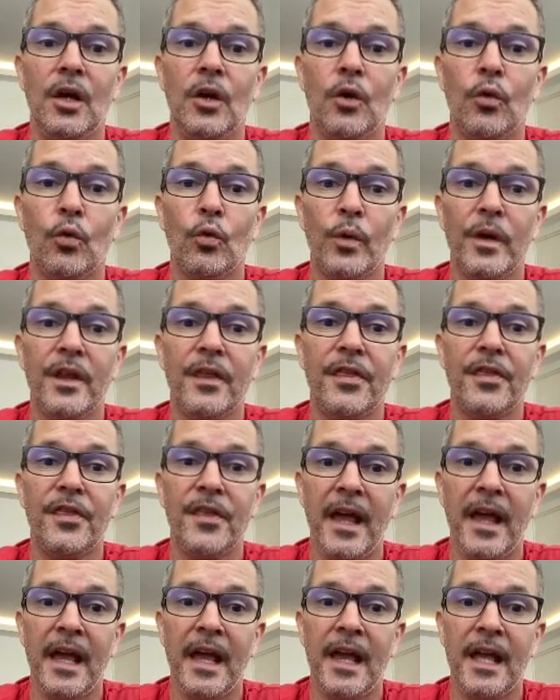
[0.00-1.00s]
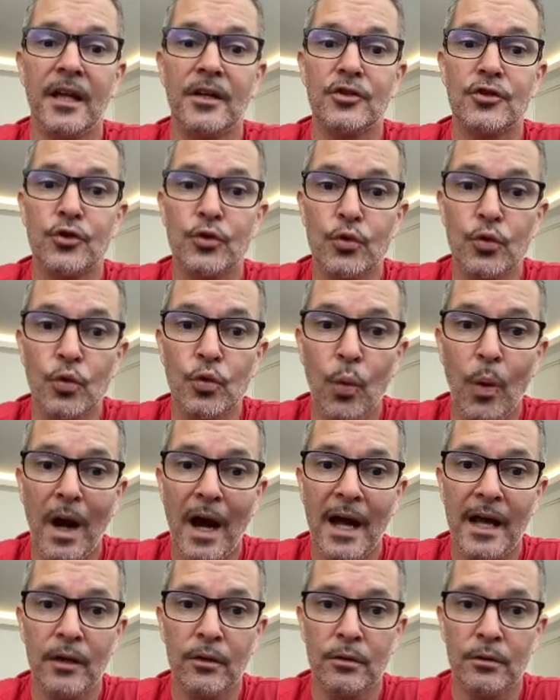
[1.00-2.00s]
with a
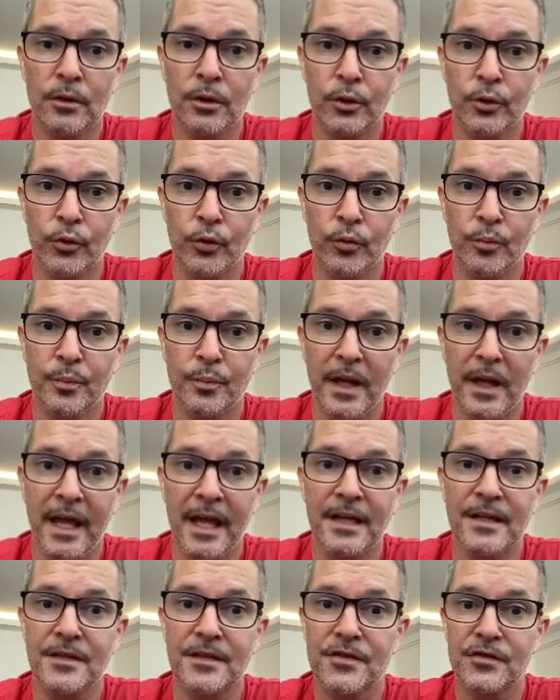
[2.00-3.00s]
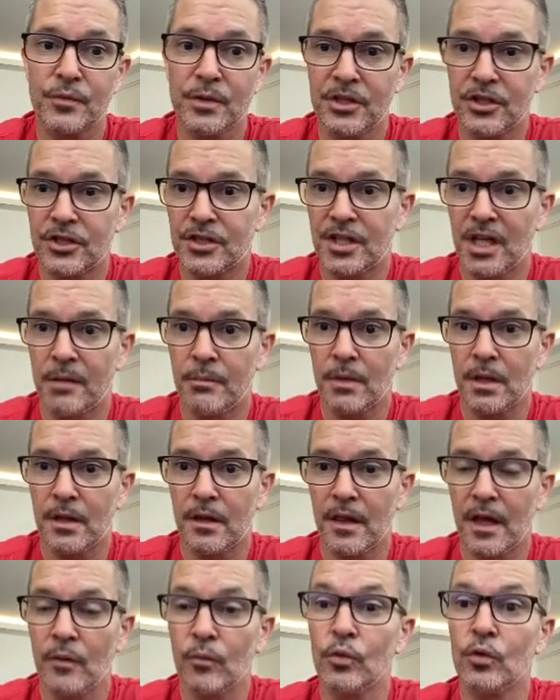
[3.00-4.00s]
do-while loop and a switch statement
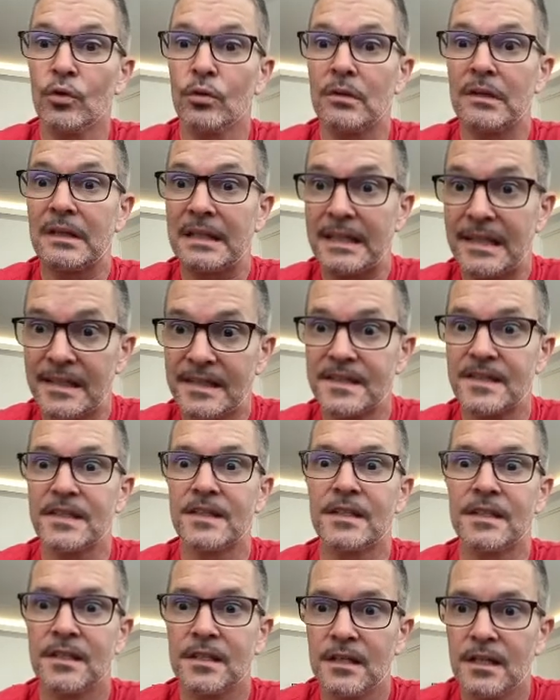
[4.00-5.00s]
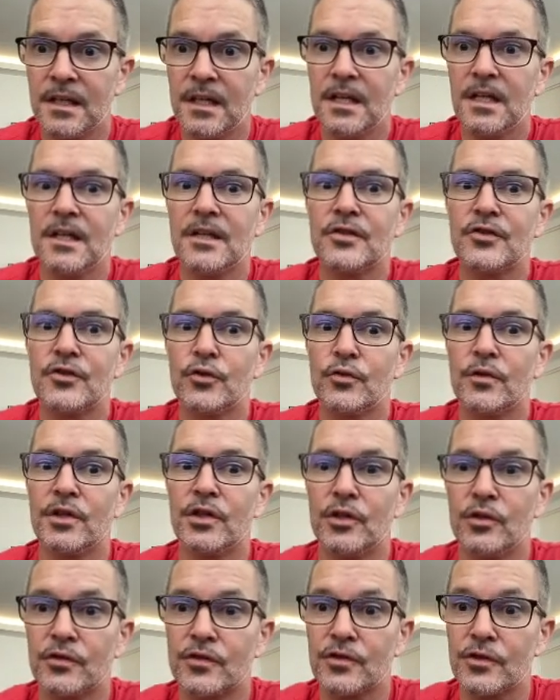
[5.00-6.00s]
that will listen to the
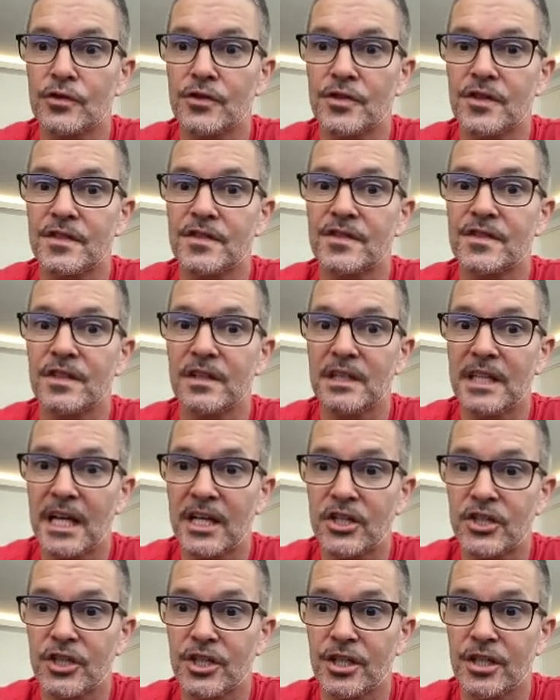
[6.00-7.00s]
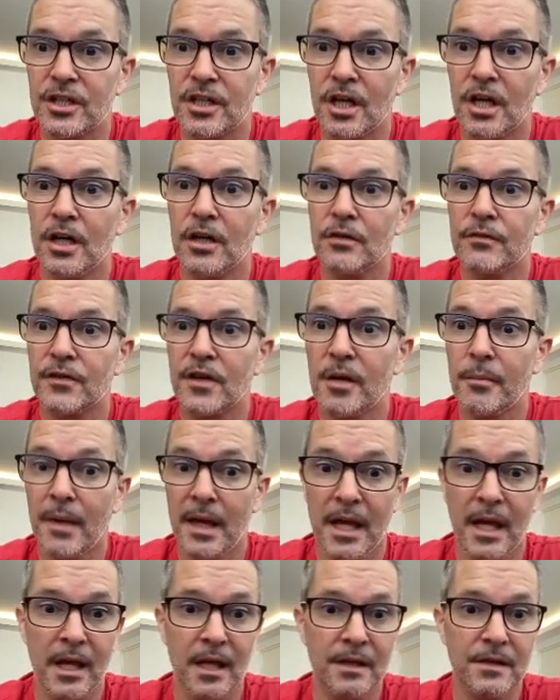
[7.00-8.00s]
user's selection of
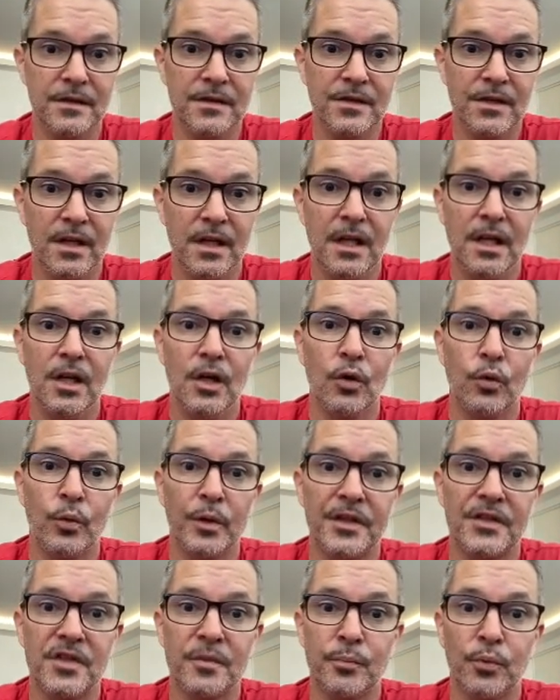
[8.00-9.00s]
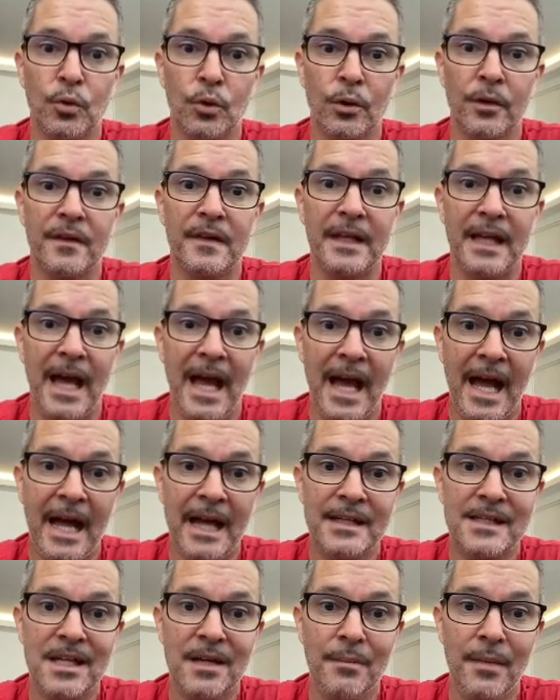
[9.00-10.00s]
commands. We support the
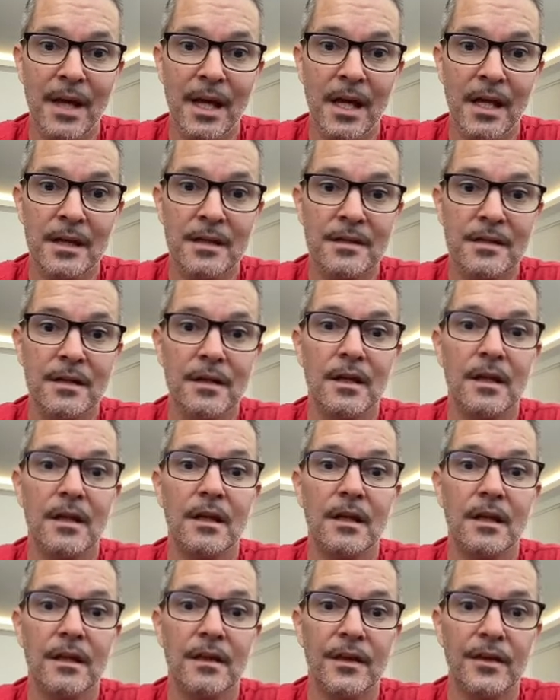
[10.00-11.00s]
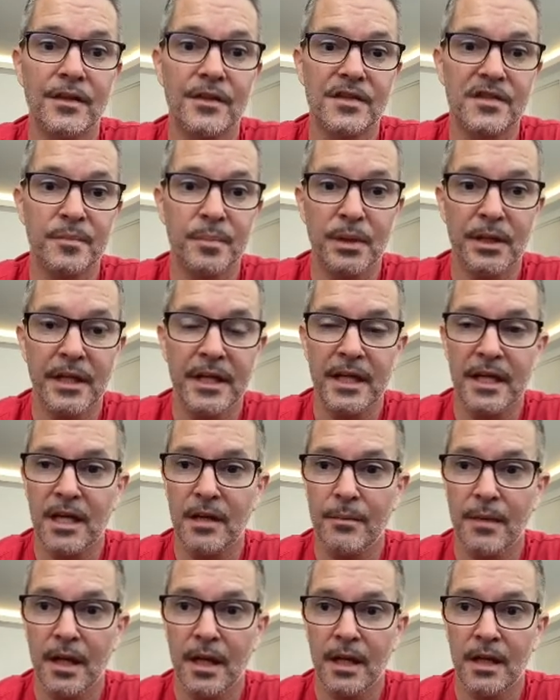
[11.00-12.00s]
add command, the display
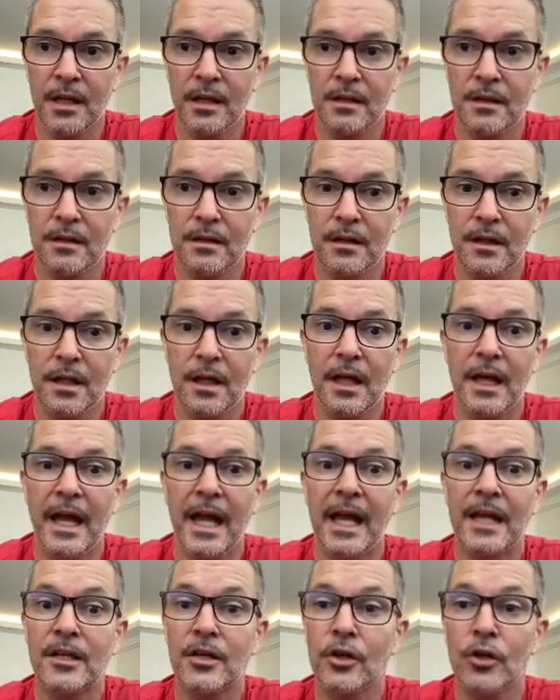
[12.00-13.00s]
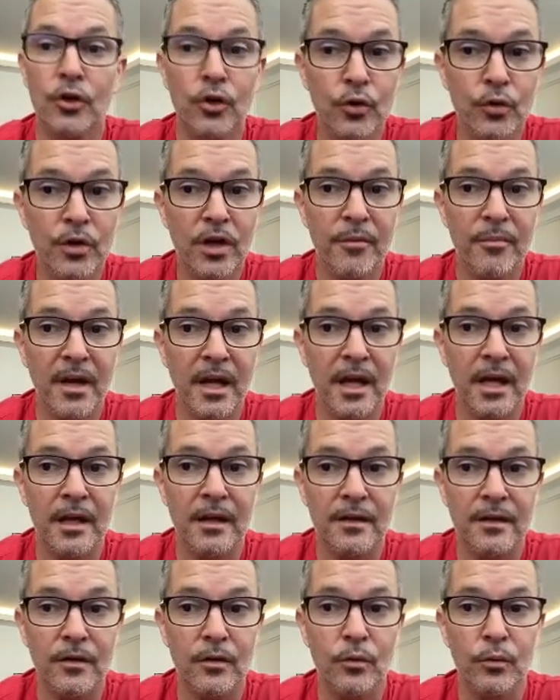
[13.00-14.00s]
command, and a new
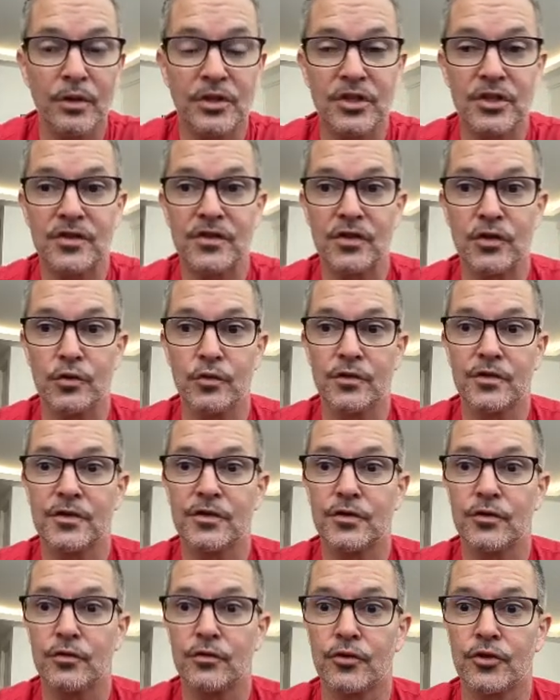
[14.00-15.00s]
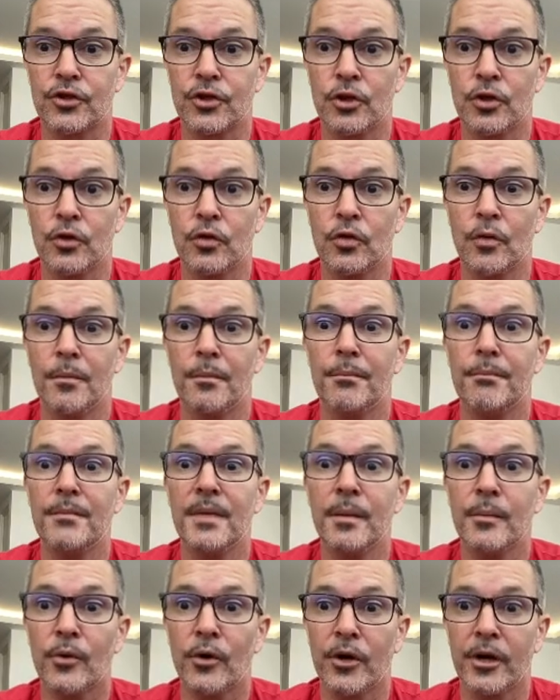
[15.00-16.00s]
command which is used to show
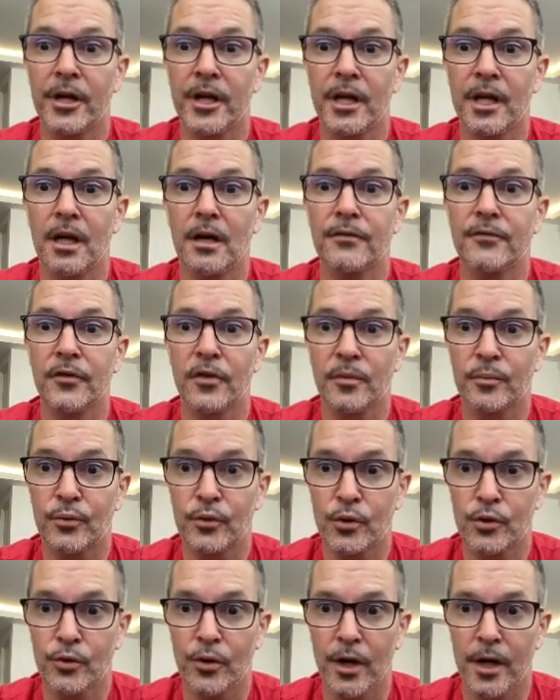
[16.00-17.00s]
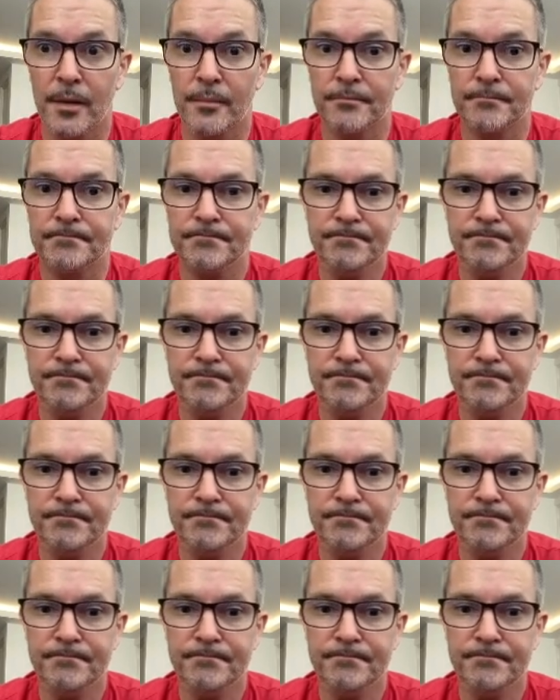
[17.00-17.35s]
memory for the program.